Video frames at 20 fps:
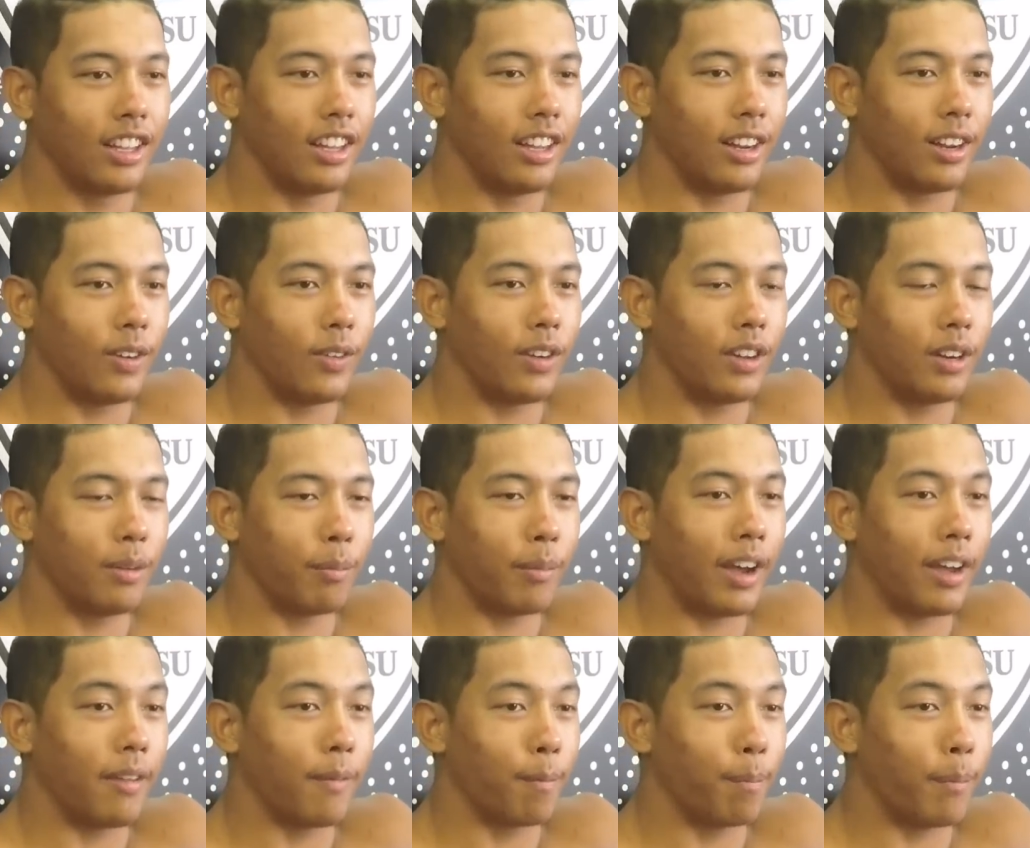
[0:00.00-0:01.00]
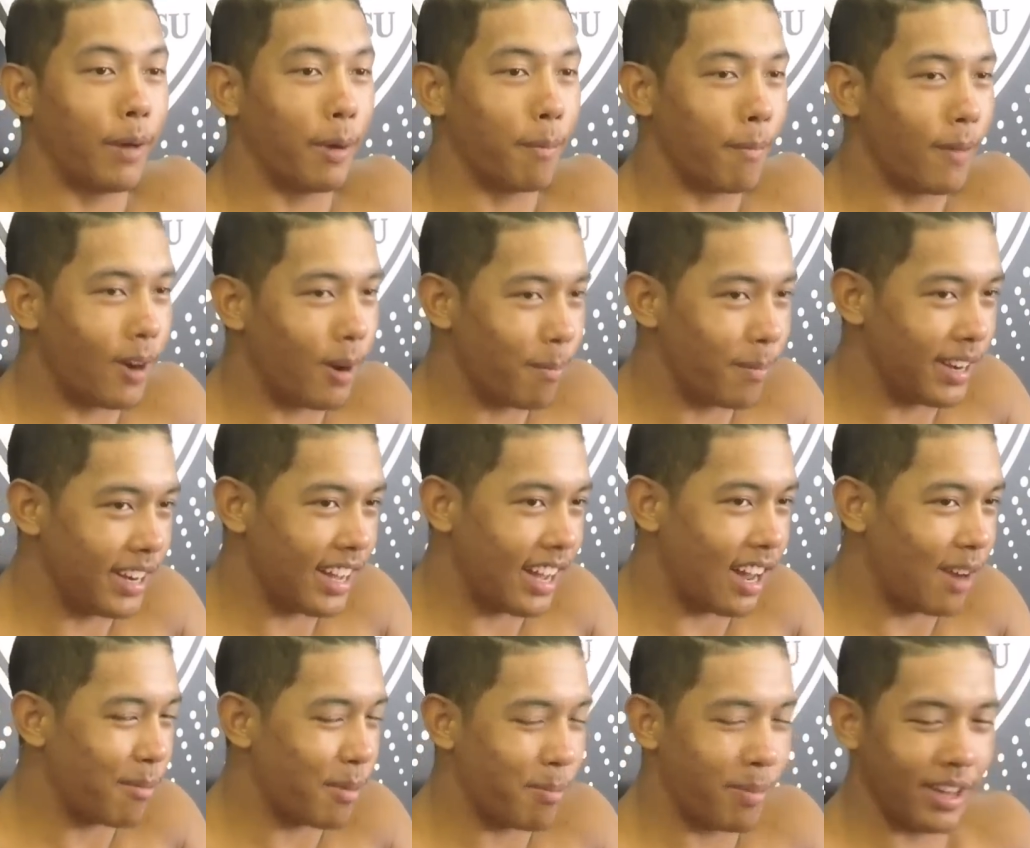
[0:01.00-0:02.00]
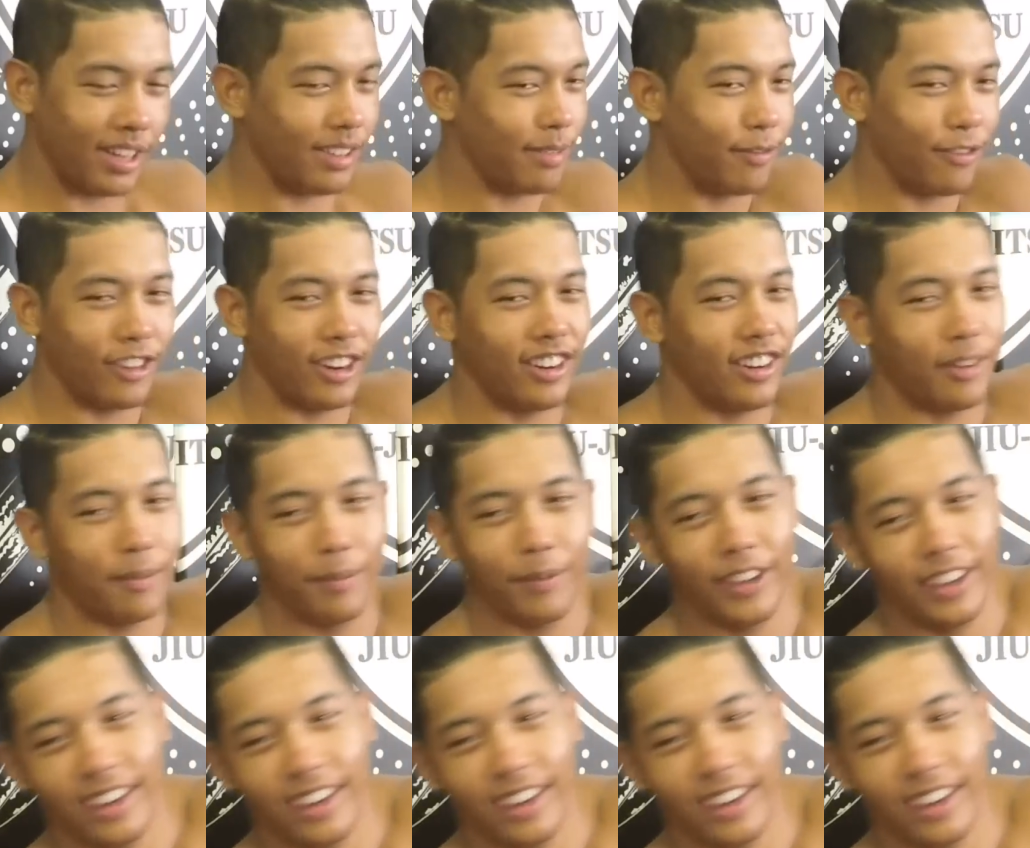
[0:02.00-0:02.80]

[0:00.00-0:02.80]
And I want my mom and dad. I'm gonna pay them for it. I'm gonna